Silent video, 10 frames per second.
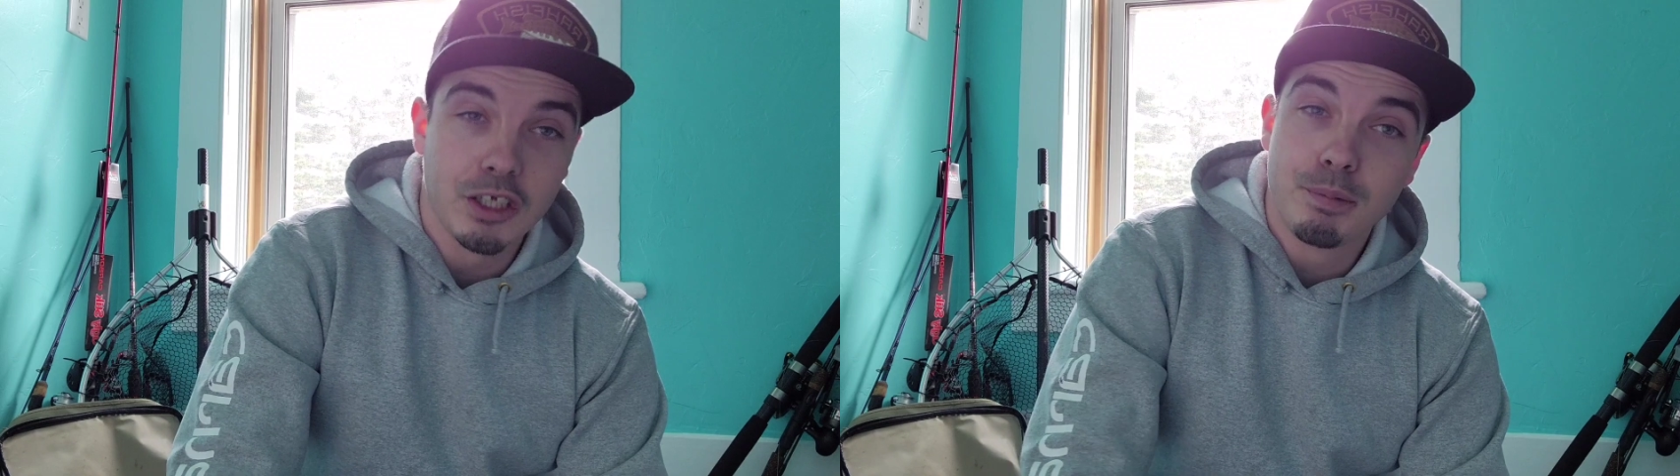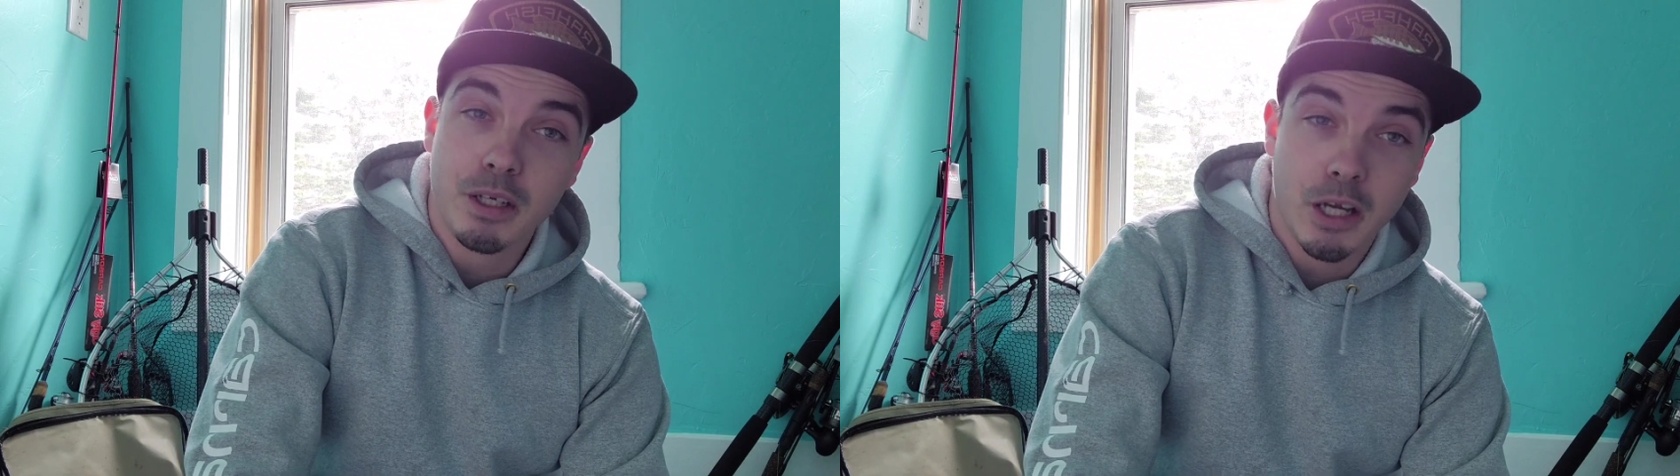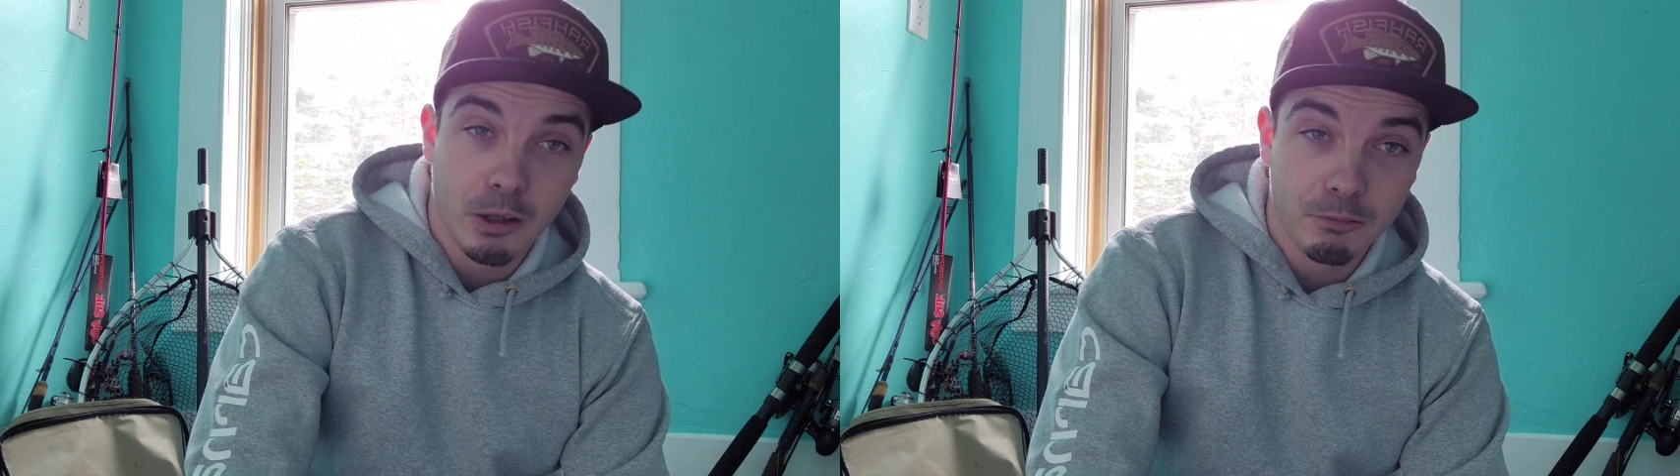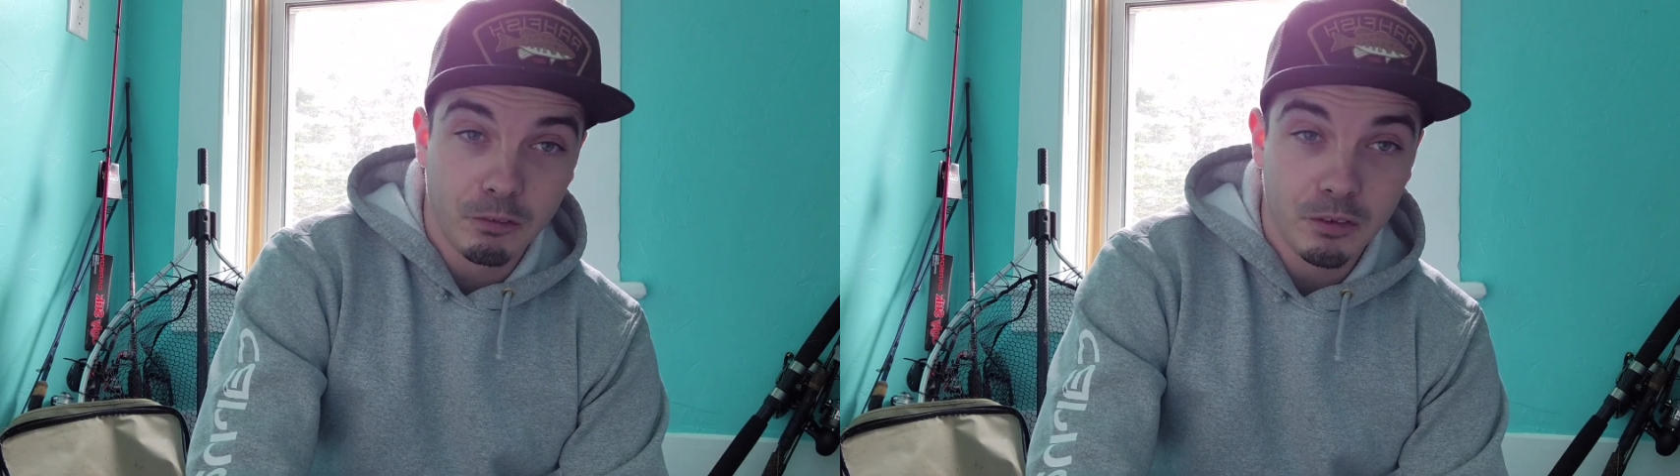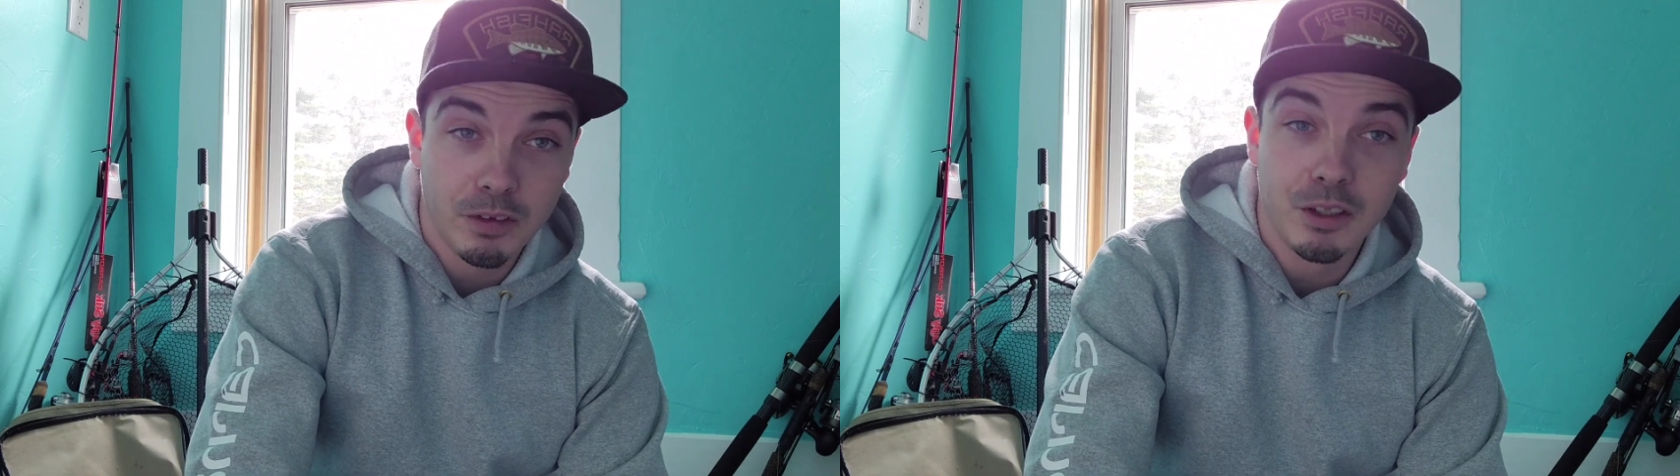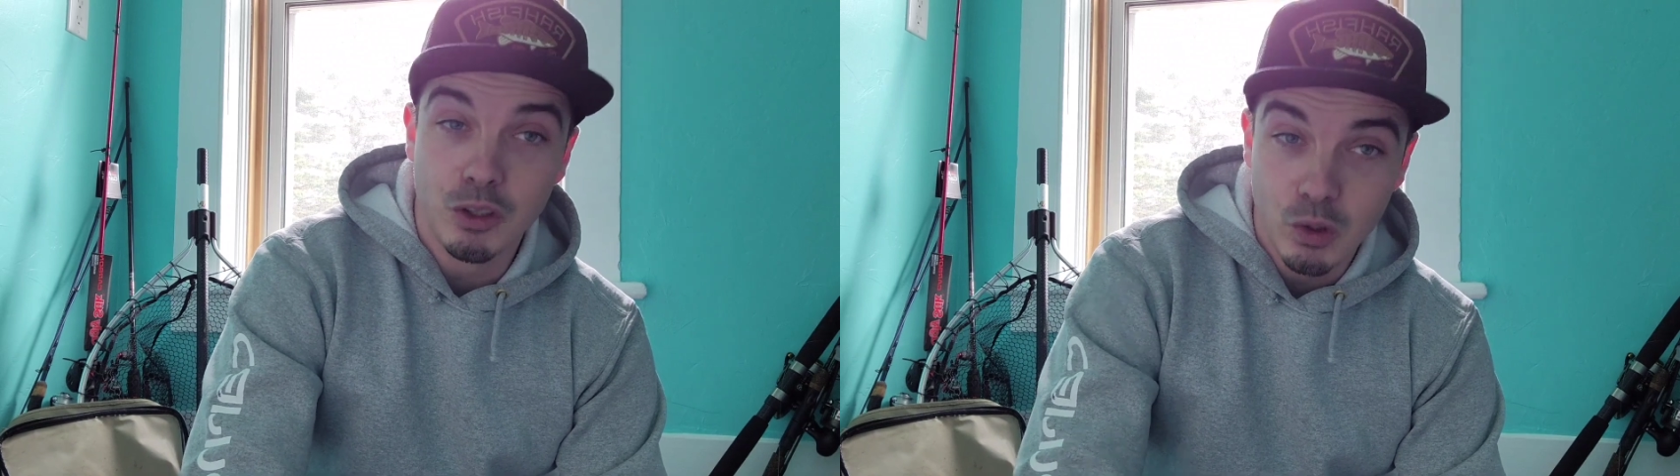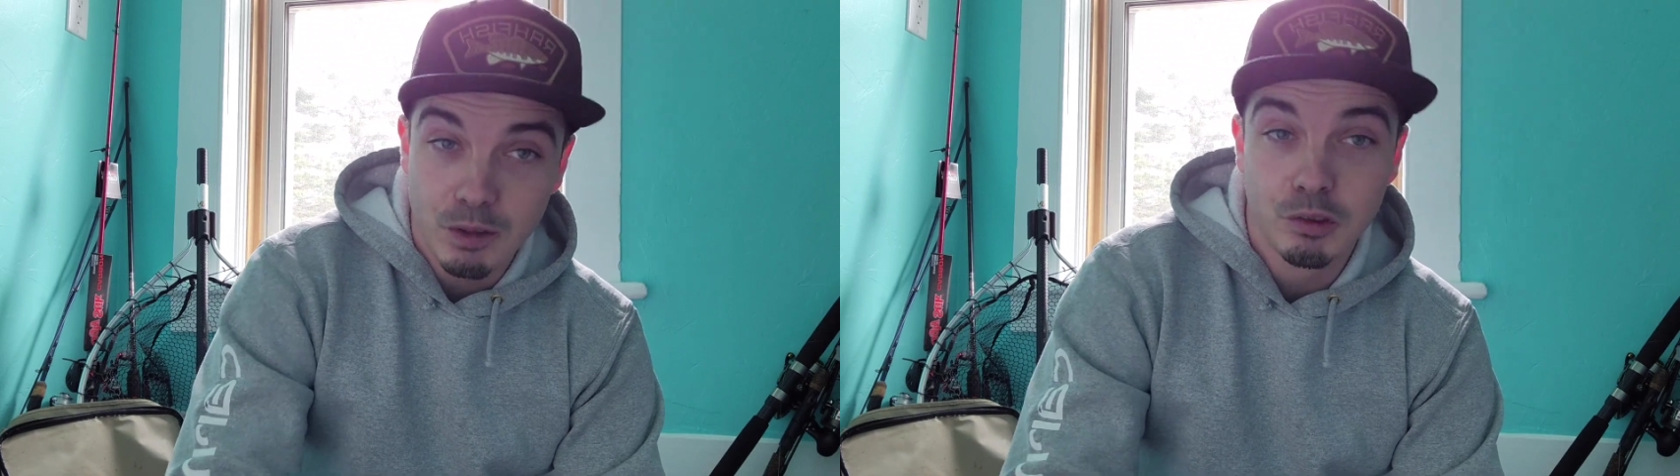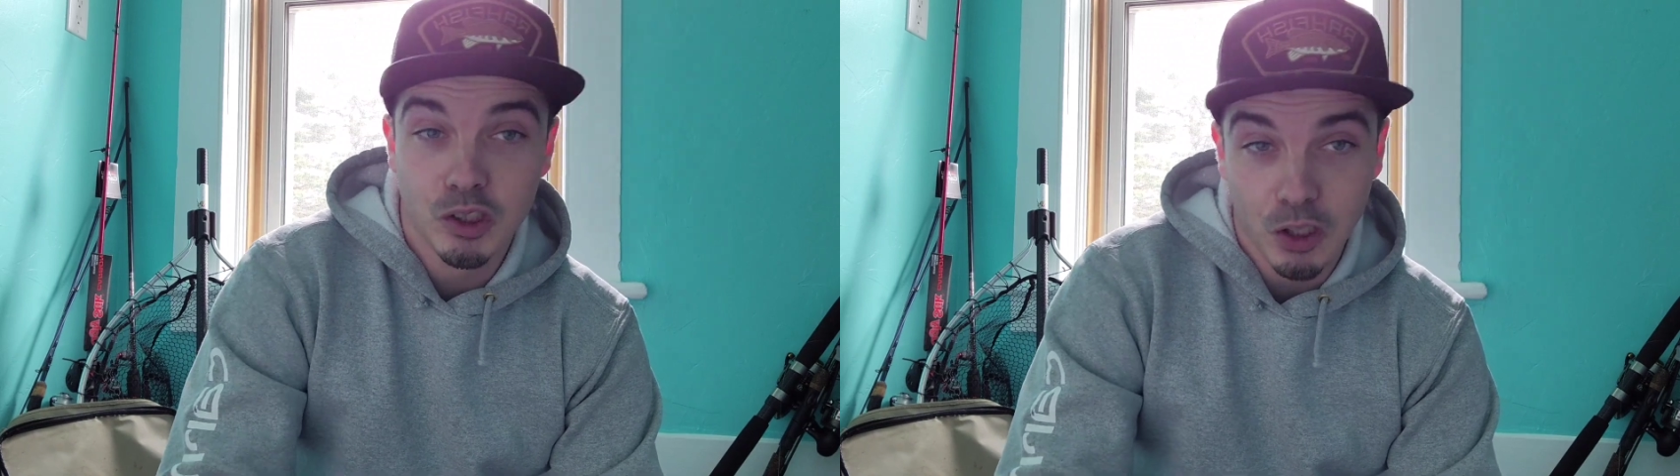be careful. They do have
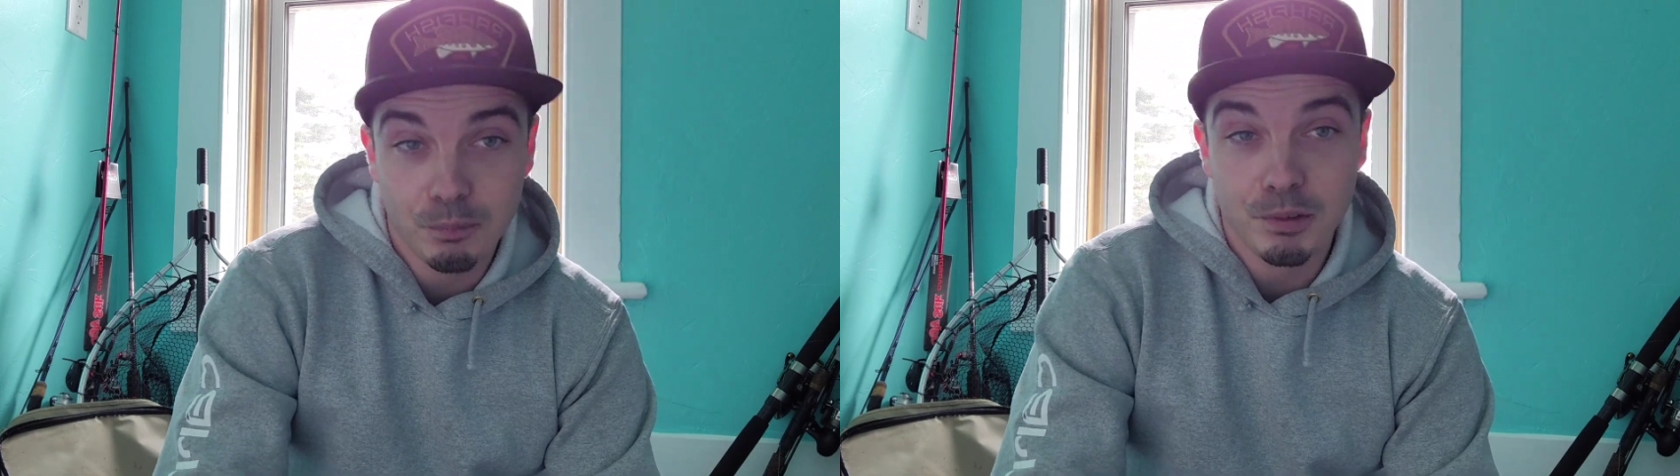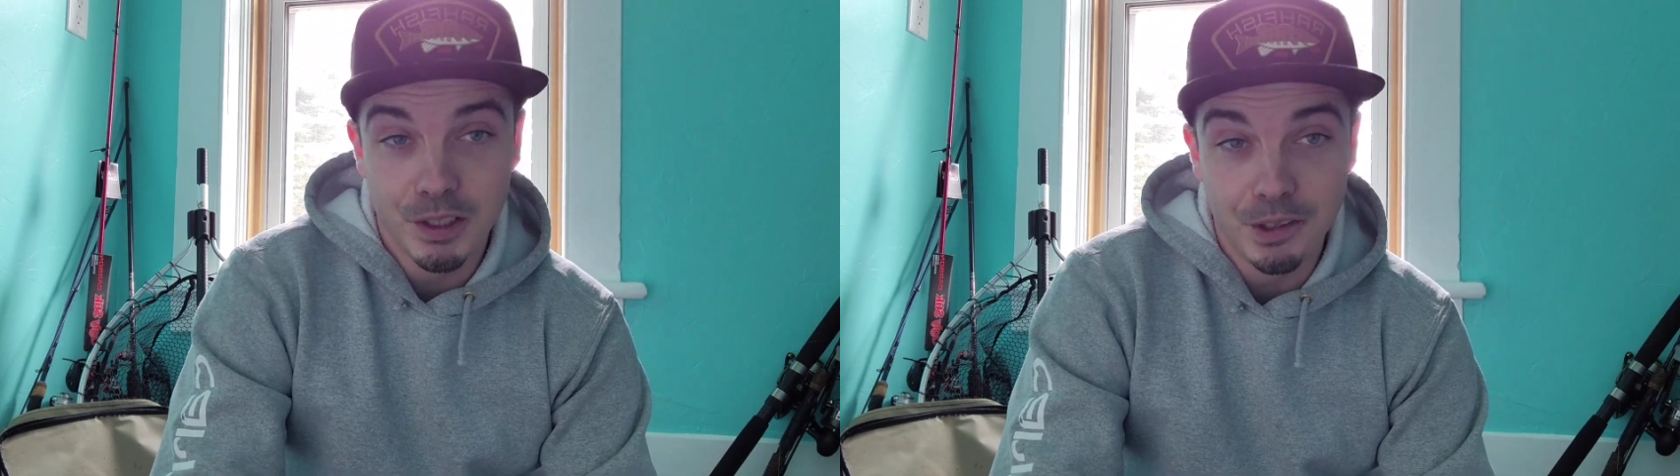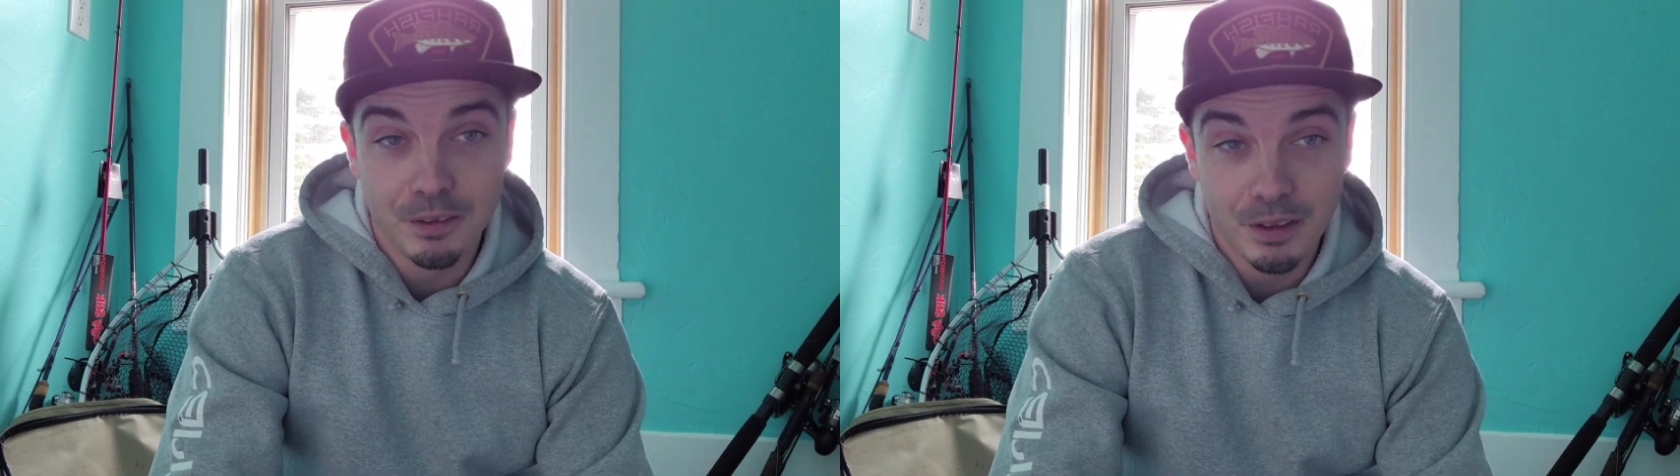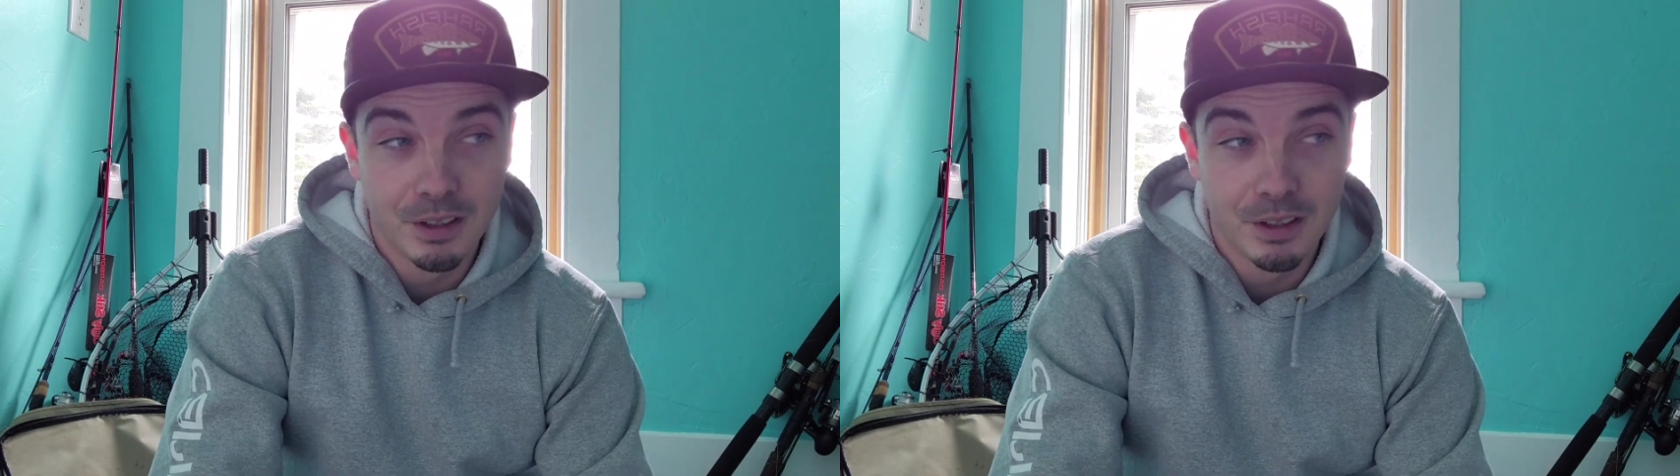sharp teeth.